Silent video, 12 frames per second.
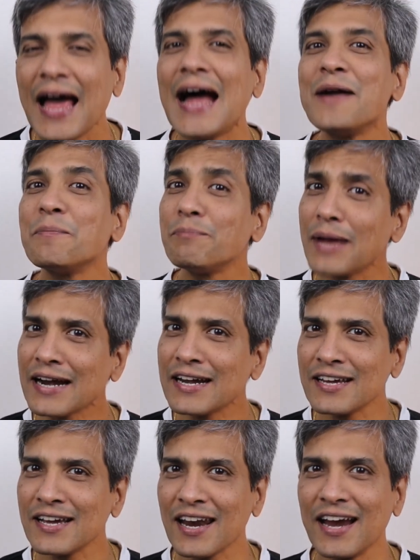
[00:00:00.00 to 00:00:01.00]
and
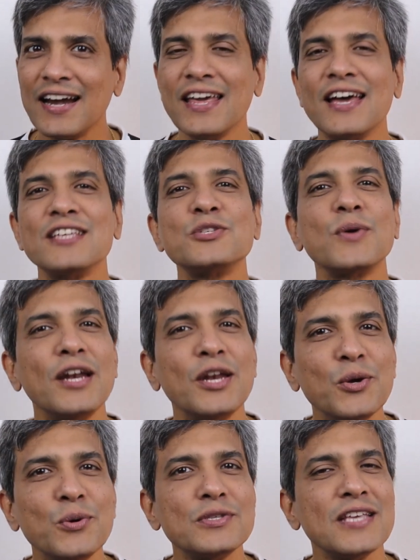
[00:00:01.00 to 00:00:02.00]
practical ideas you can
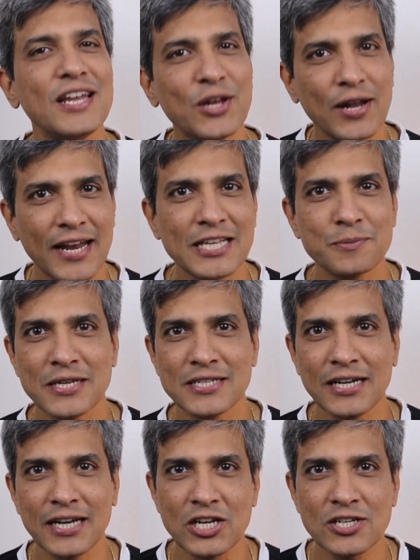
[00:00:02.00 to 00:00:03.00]
use in your next
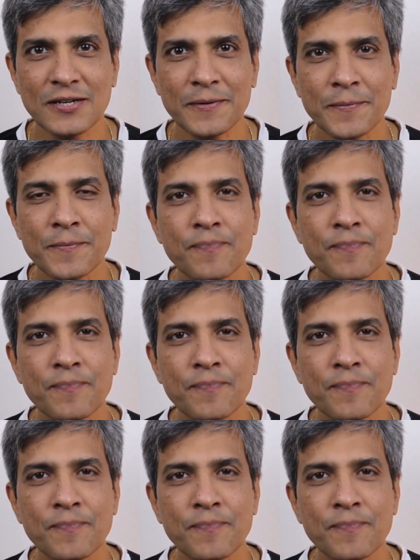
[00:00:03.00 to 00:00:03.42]
presentation,